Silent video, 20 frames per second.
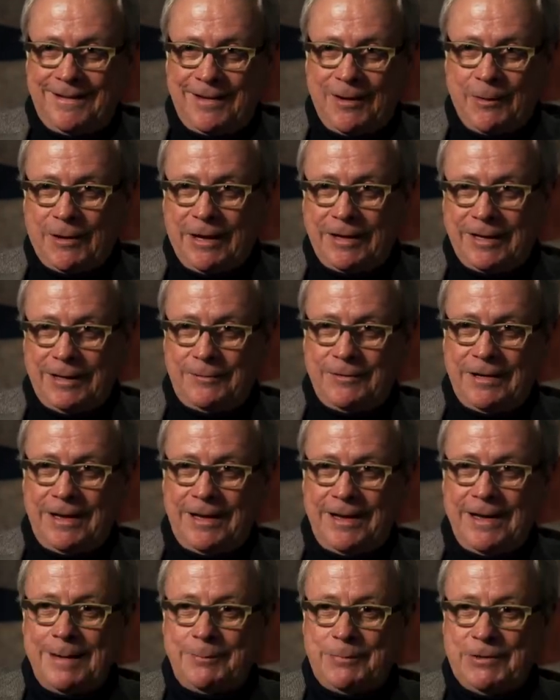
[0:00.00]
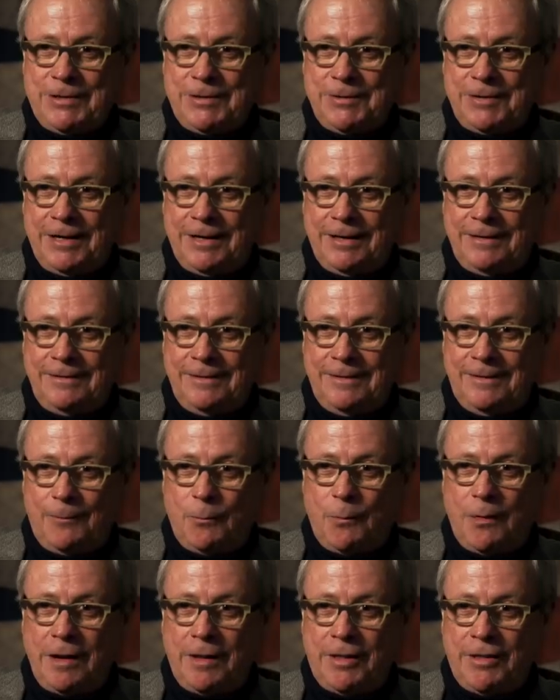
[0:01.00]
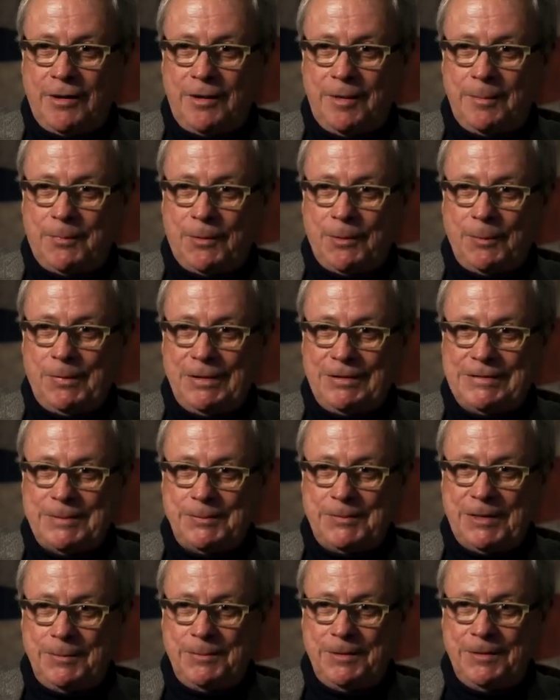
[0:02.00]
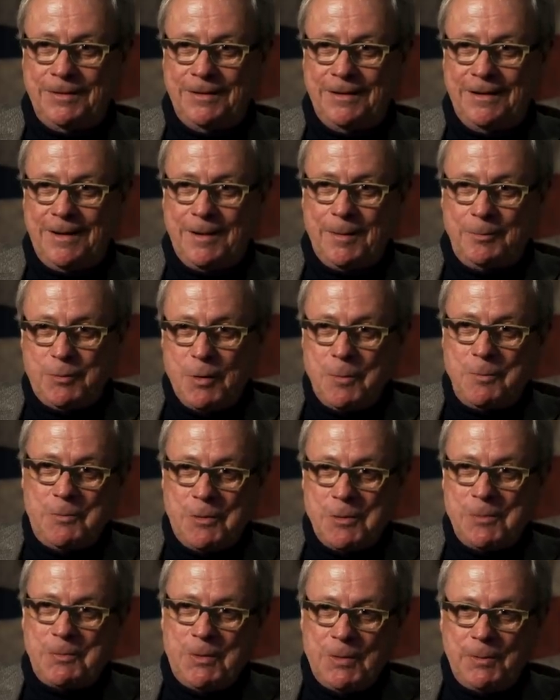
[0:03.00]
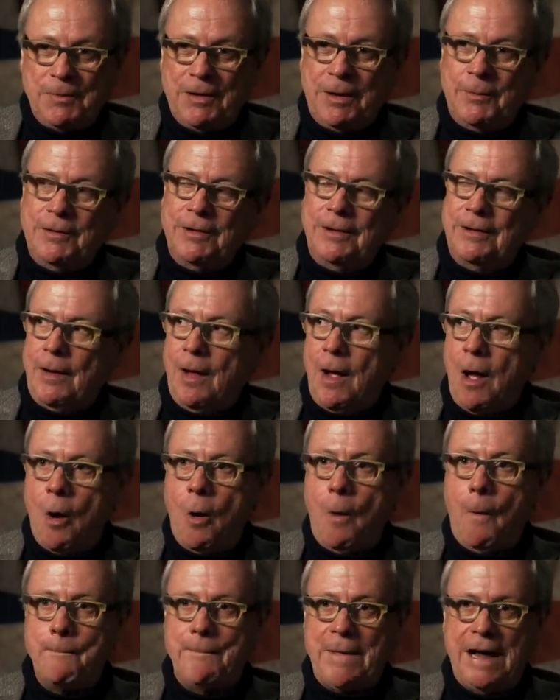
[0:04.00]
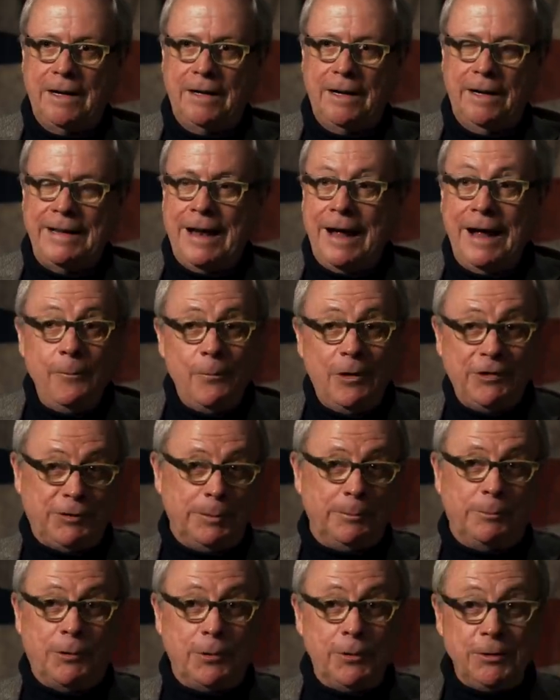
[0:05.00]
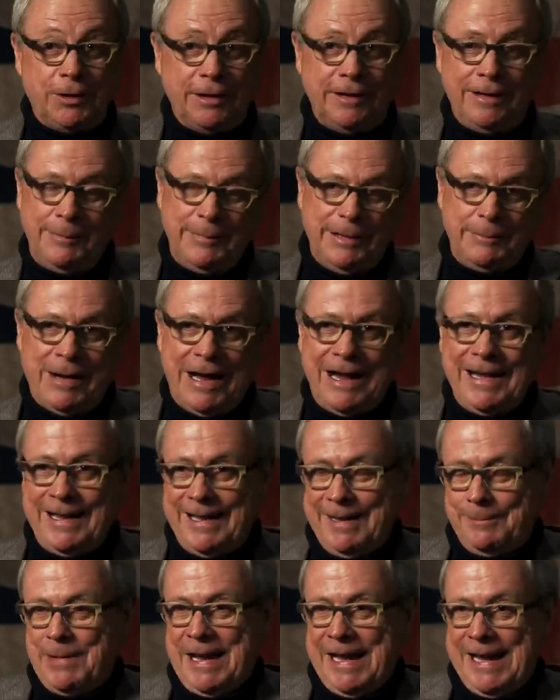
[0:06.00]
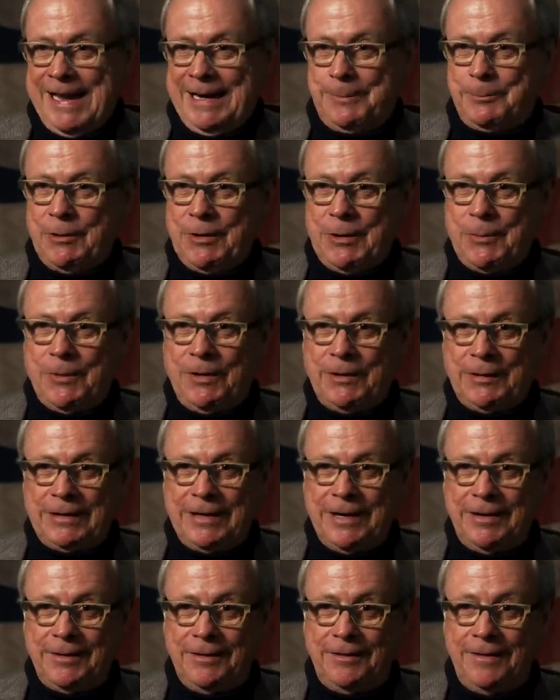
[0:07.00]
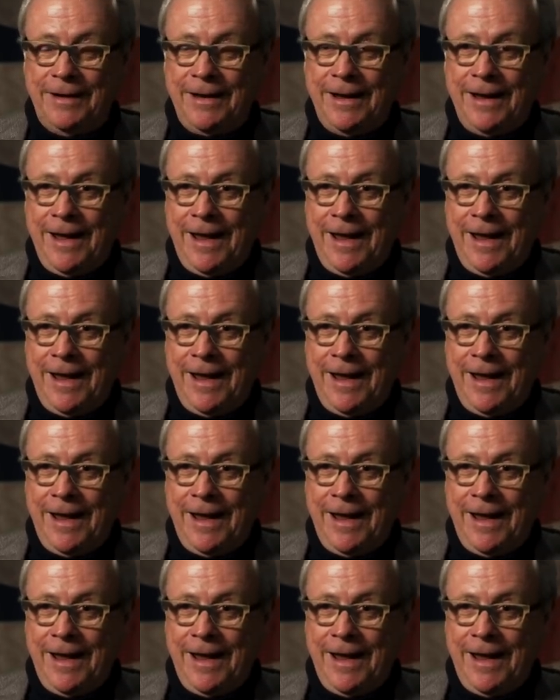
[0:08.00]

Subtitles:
Okay, David, empty your head. One thought per piece of paper. Boom, boom, boom. Okay. Oh my God. Now I wasn't broken. I mean, I had my act pretty well together.